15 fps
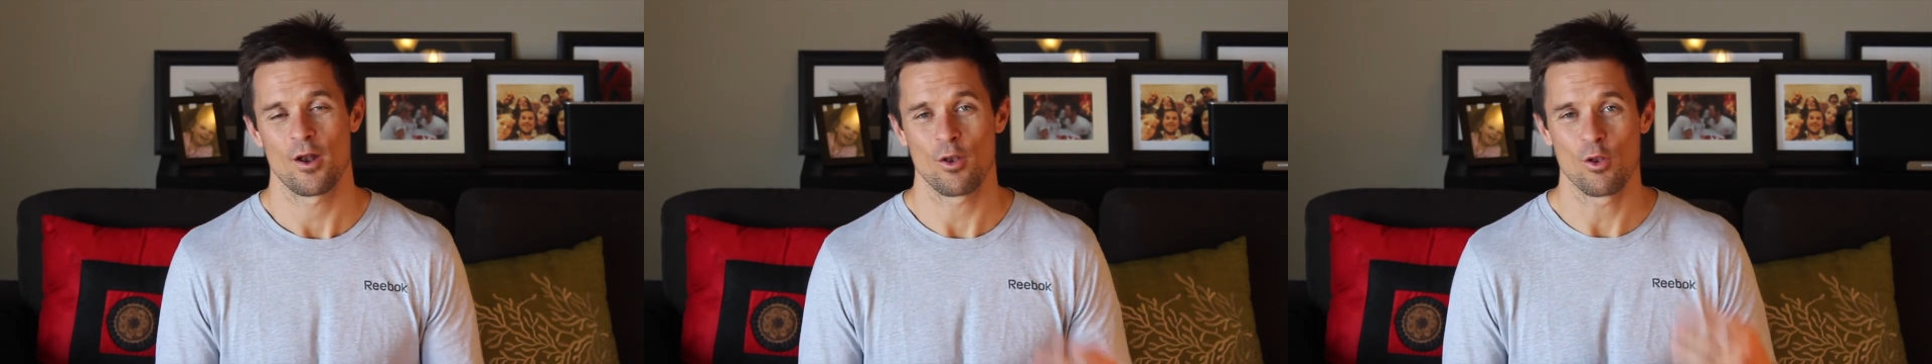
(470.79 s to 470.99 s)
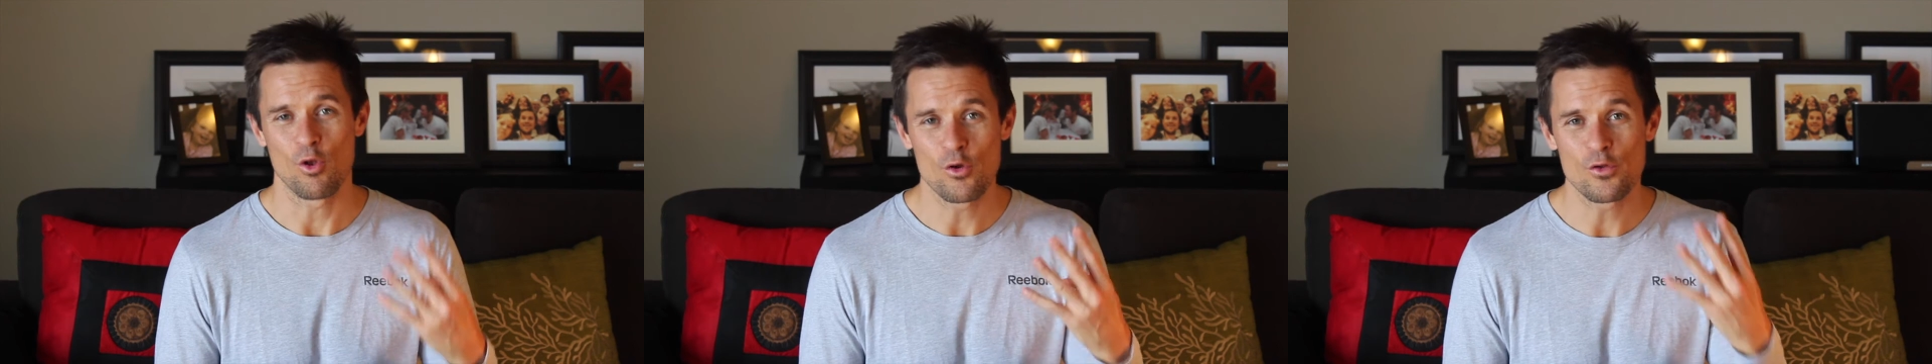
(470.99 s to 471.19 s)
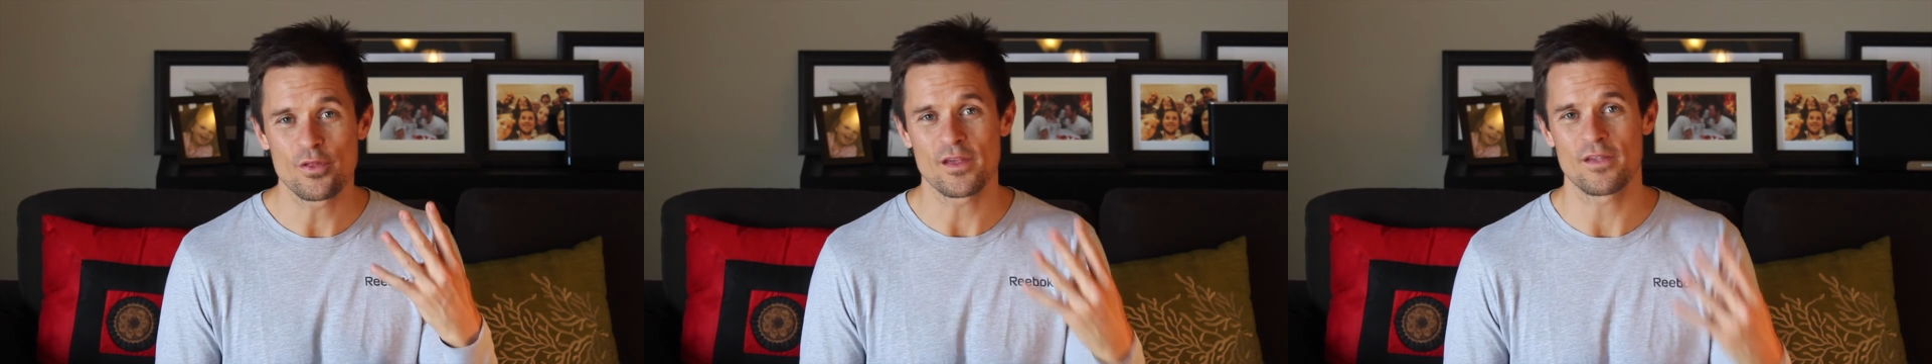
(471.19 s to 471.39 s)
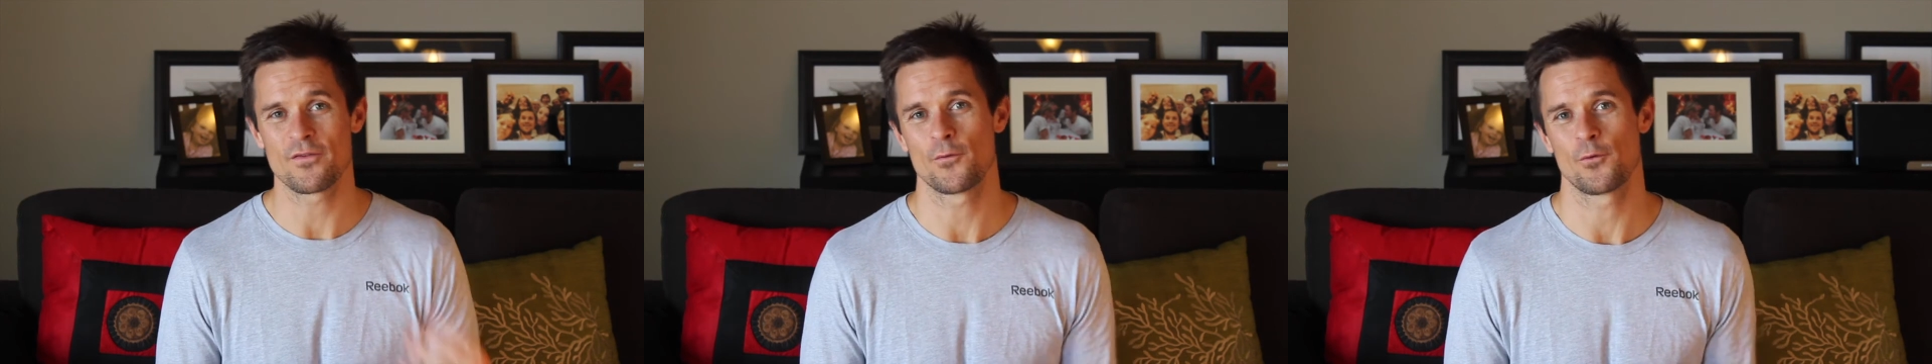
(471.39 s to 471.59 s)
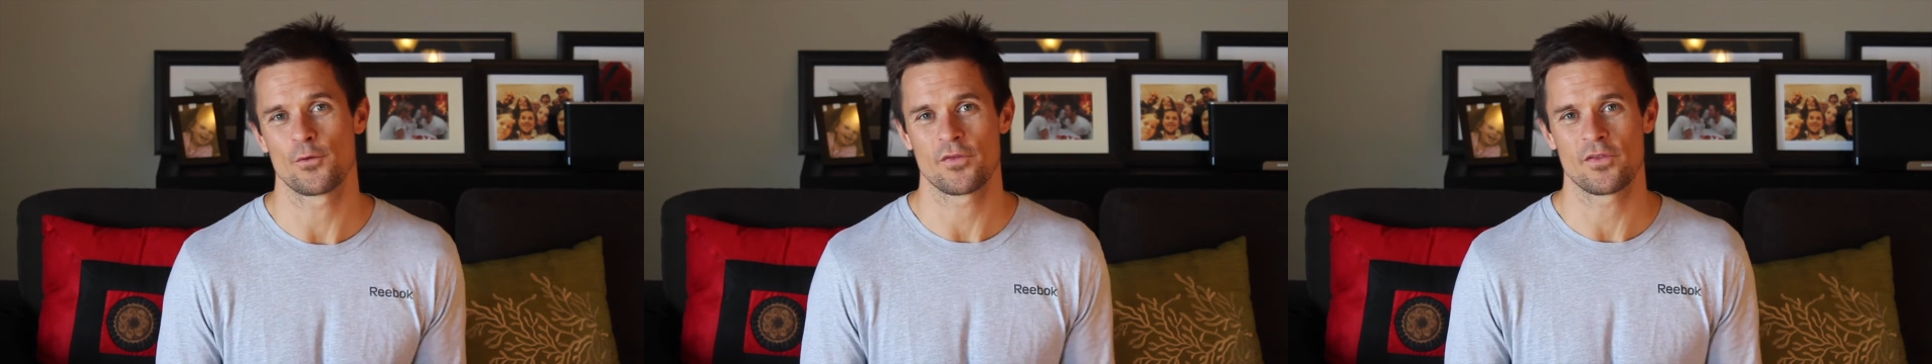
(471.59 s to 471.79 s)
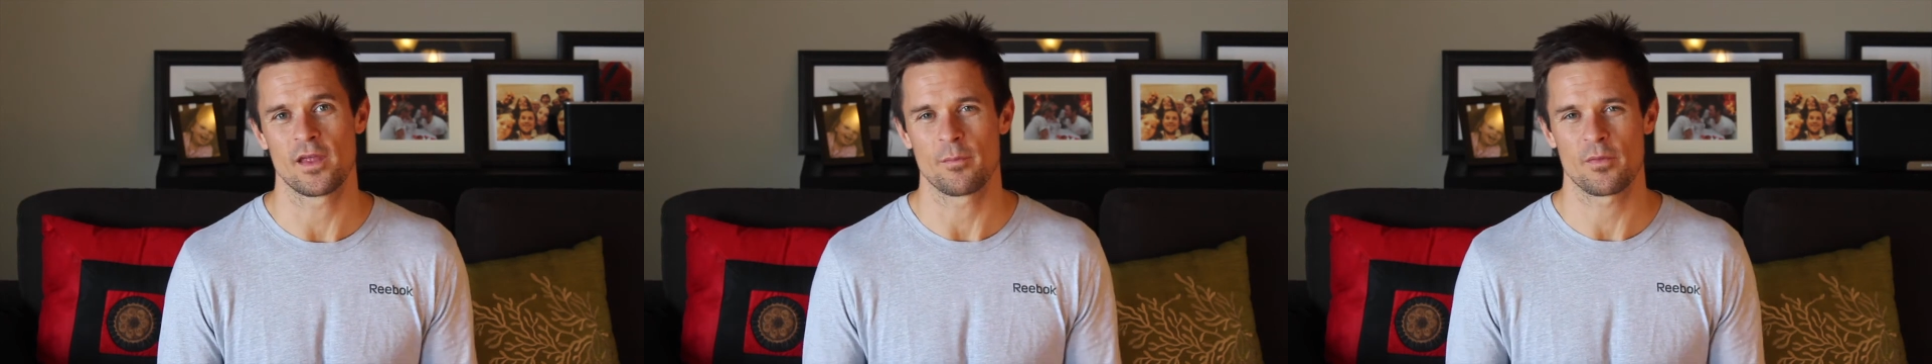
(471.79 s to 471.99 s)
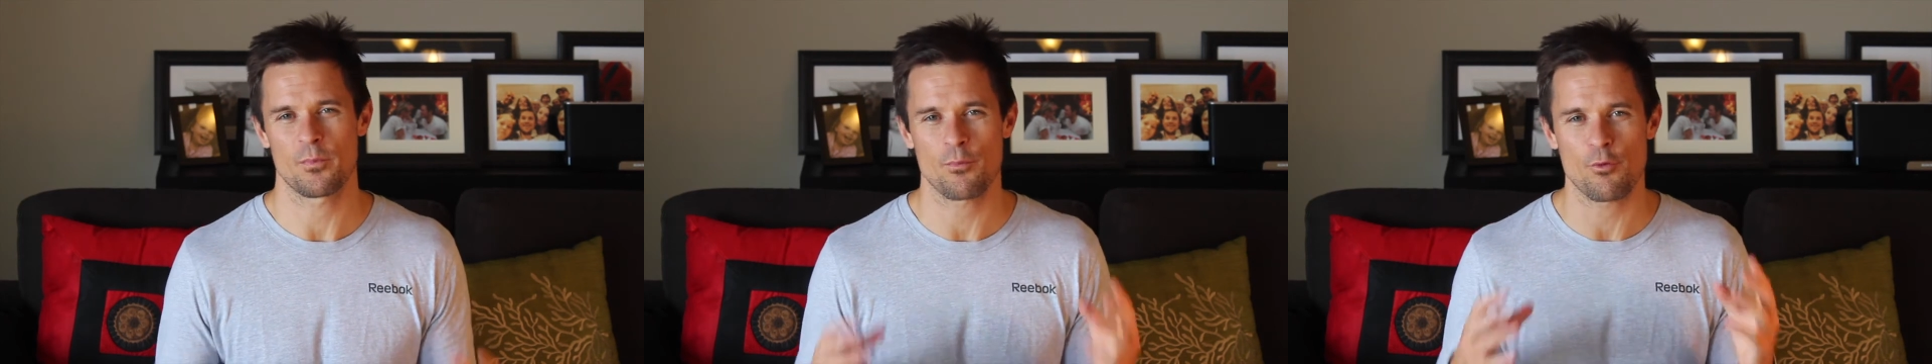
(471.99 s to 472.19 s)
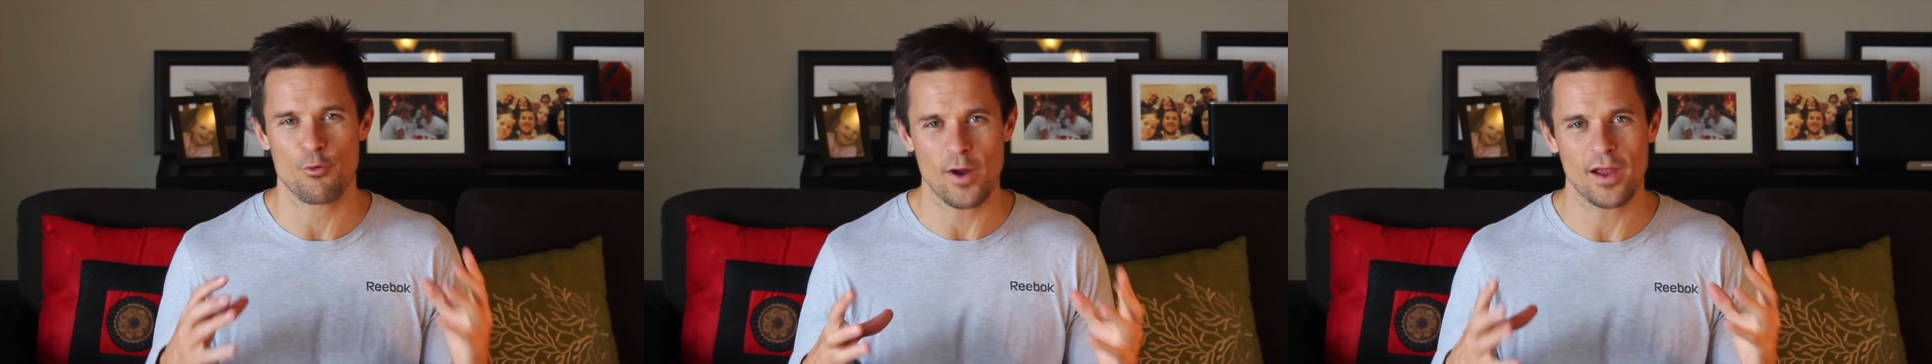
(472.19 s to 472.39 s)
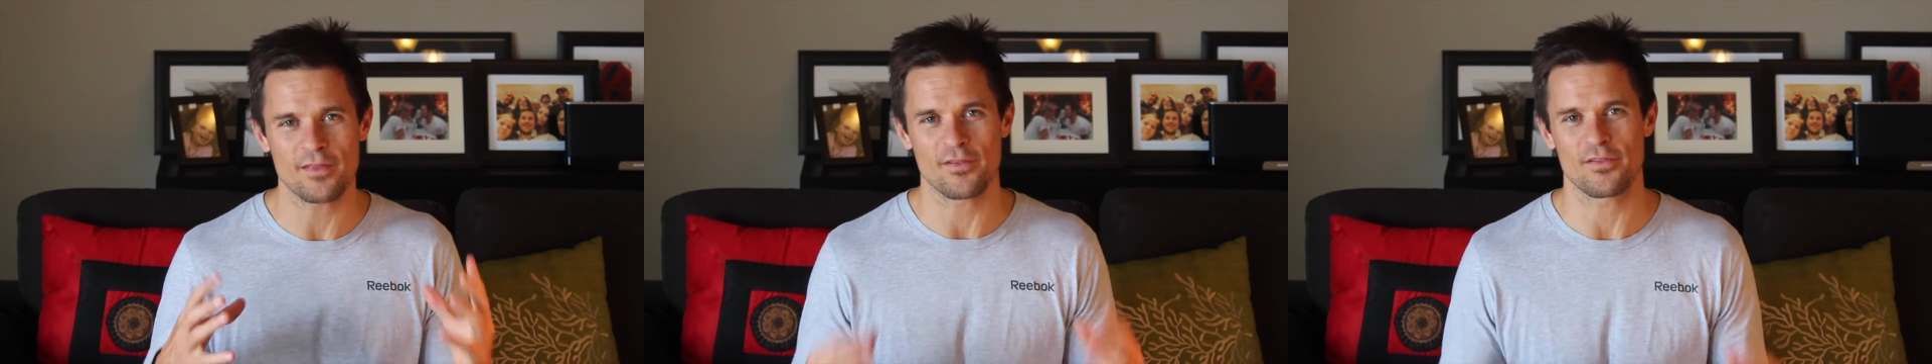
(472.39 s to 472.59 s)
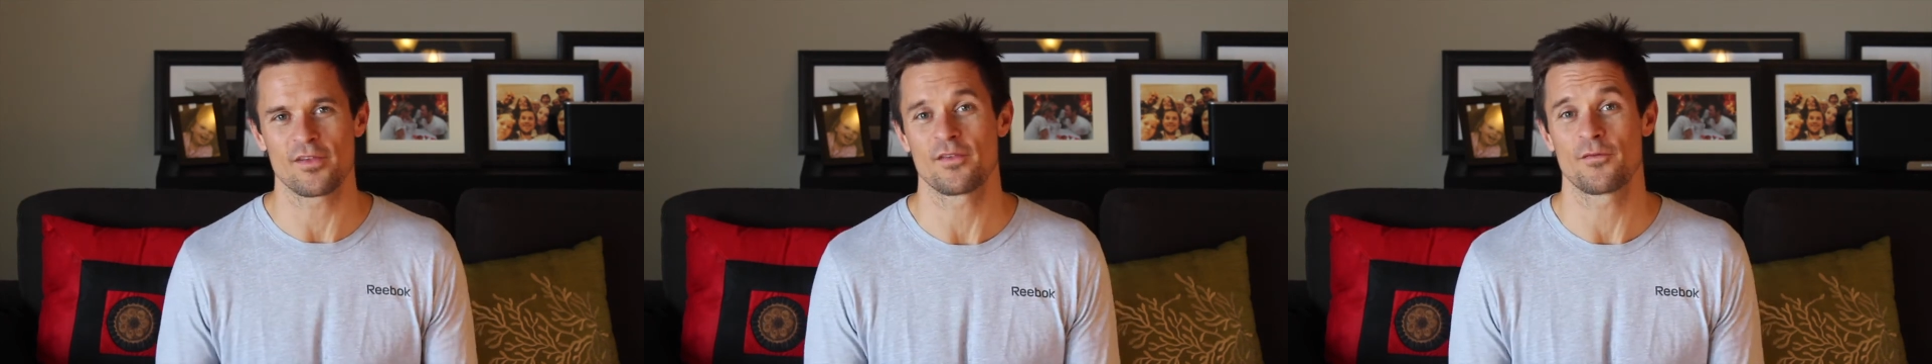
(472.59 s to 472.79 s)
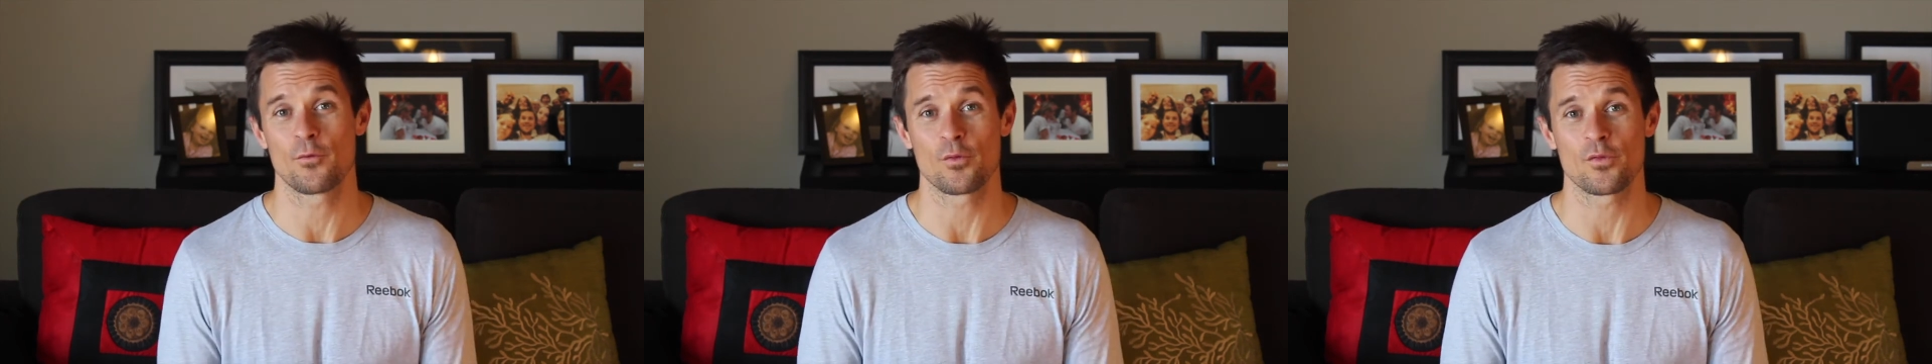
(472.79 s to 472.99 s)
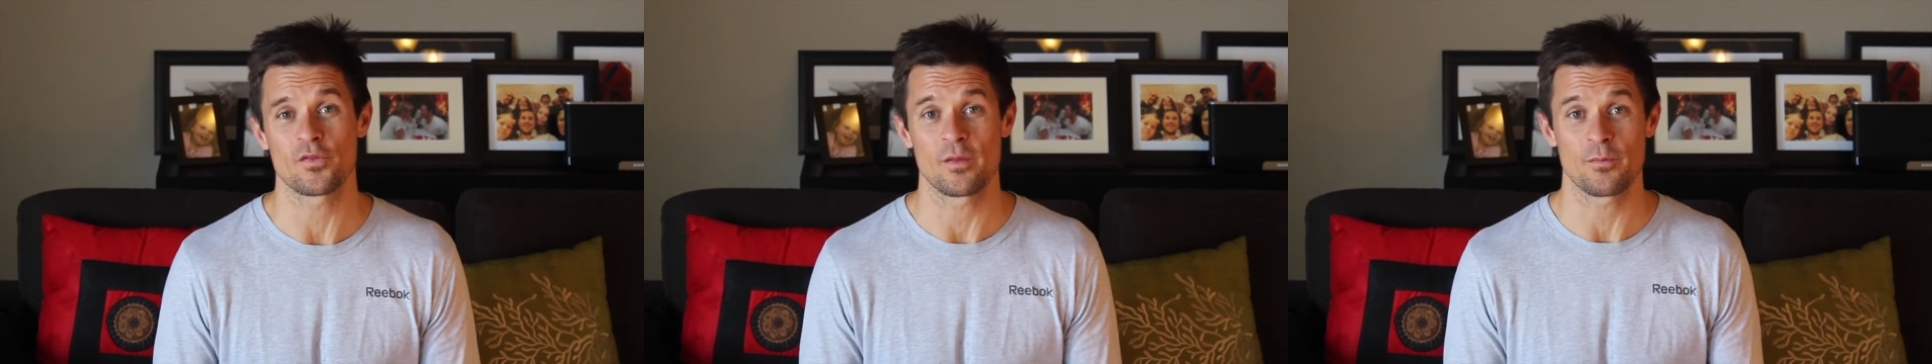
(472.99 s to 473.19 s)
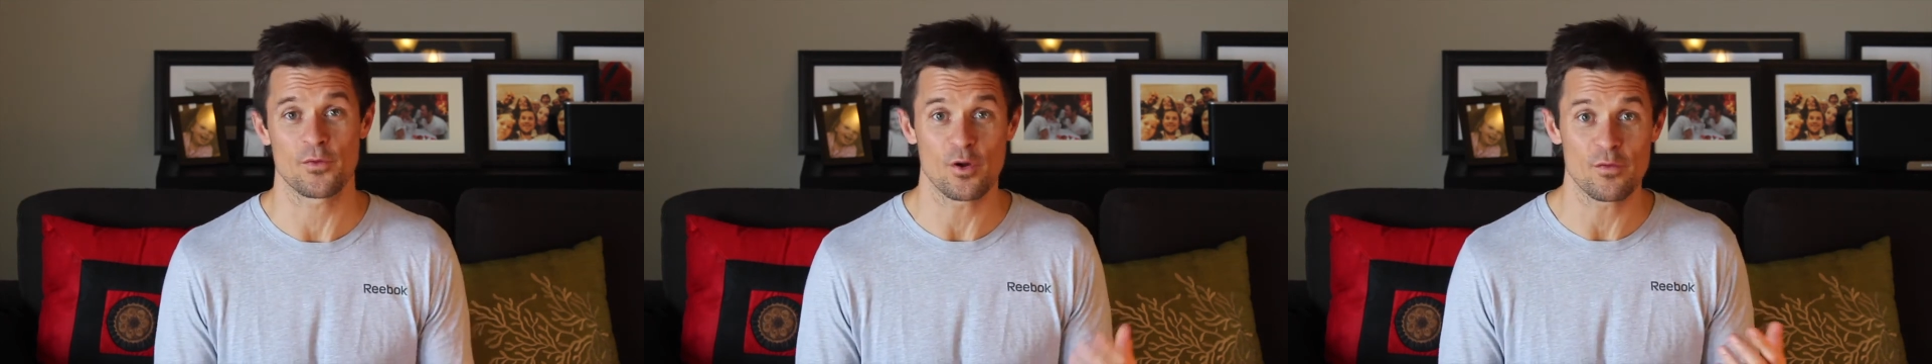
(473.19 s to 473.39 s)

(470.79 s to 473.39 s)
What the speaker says: Learn these 4 steps. Practice these 4 steps.